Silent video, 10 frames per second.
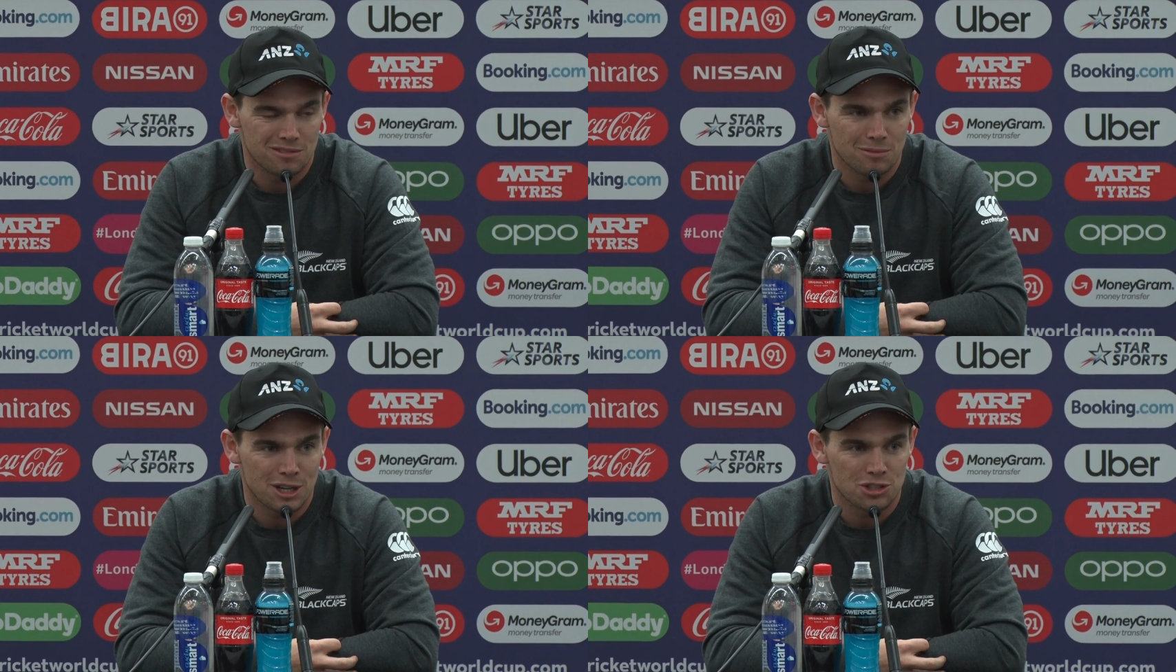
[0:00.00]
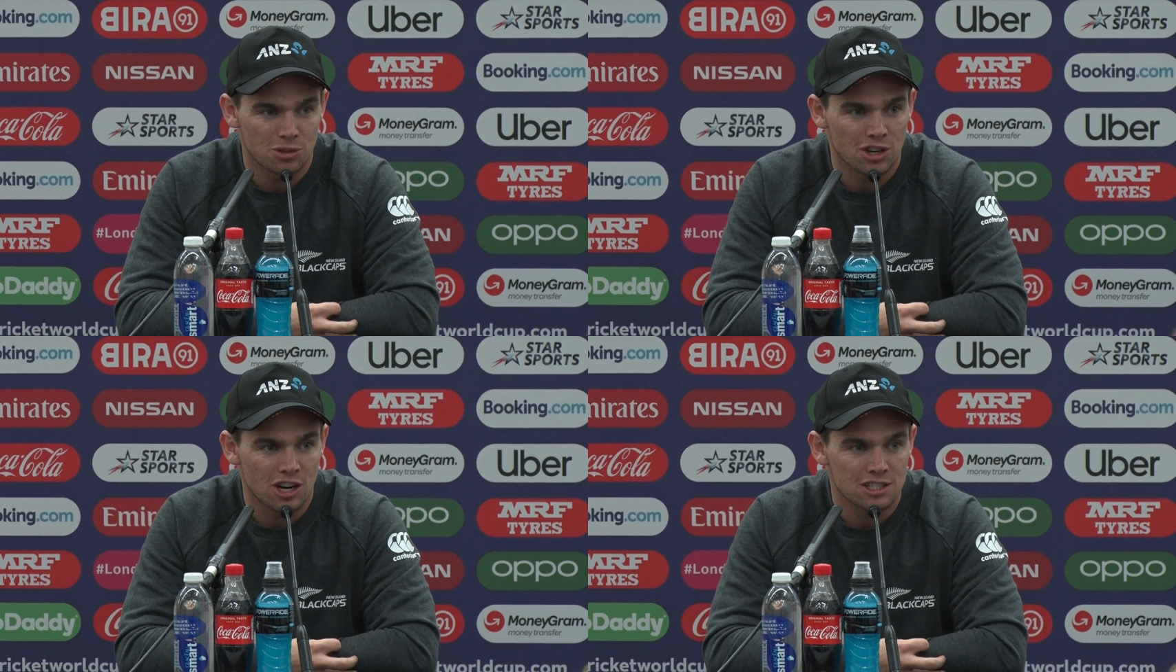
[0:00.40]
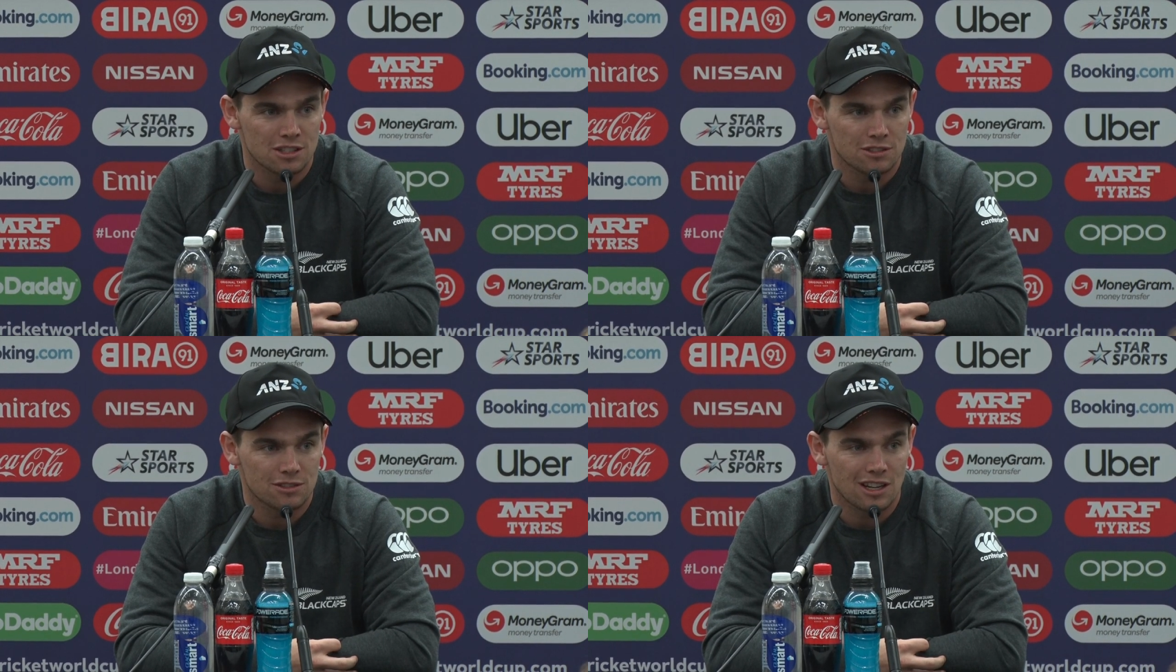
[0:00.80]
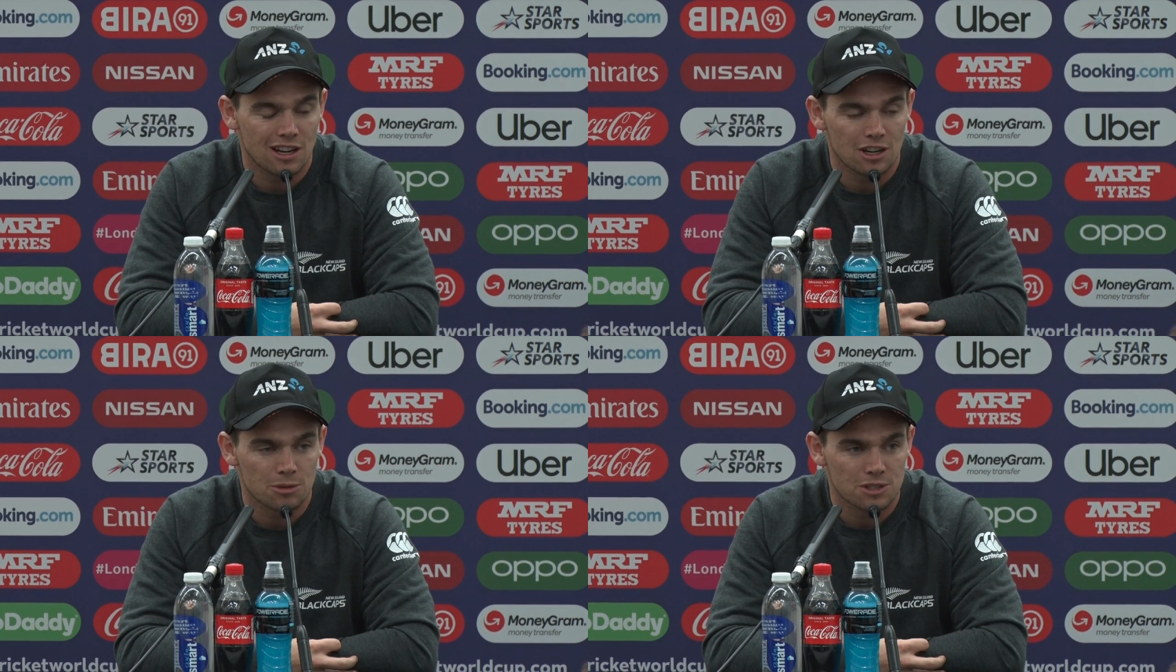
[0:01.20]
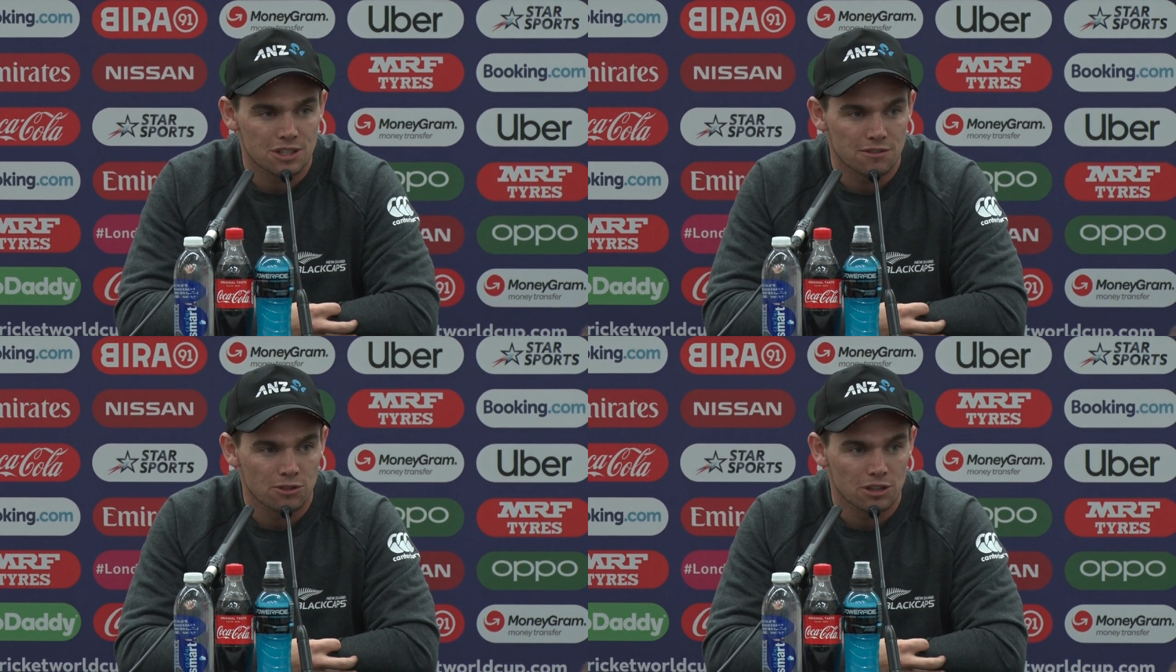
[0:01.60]
make sure the guys are
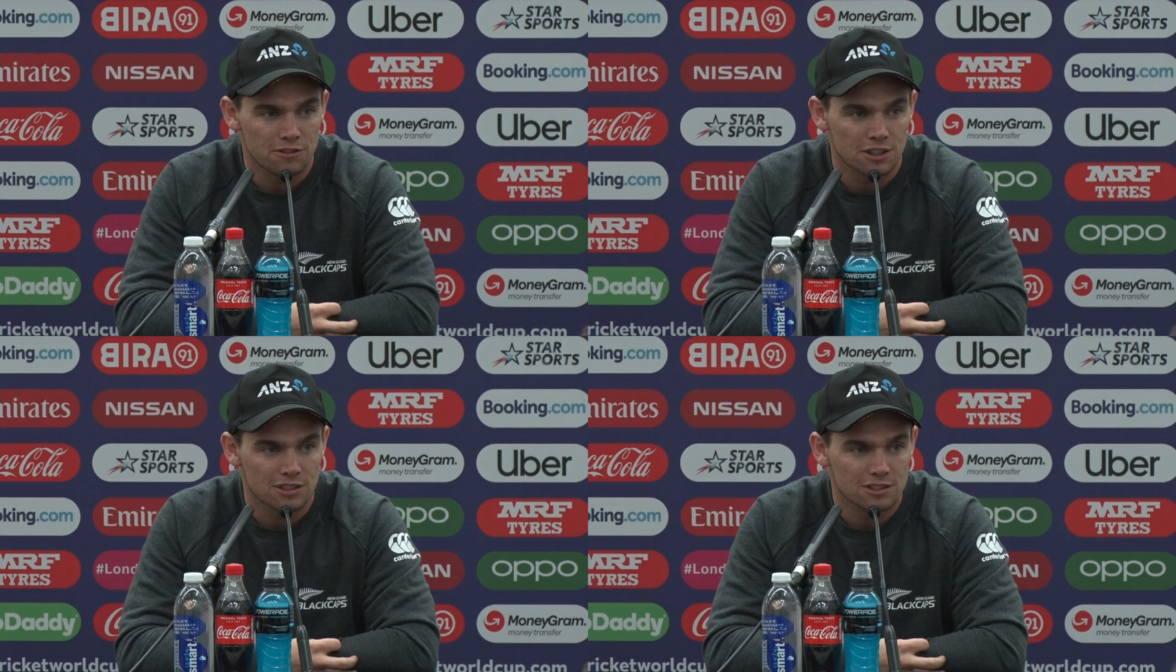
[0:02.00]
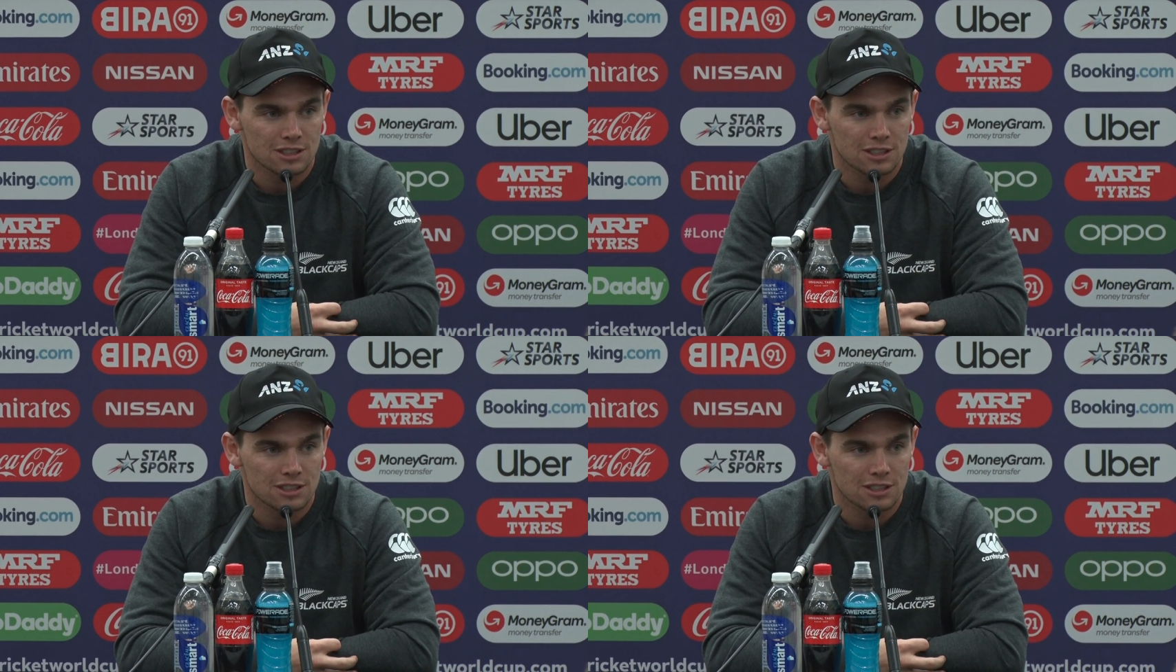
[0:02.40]
100% fully fit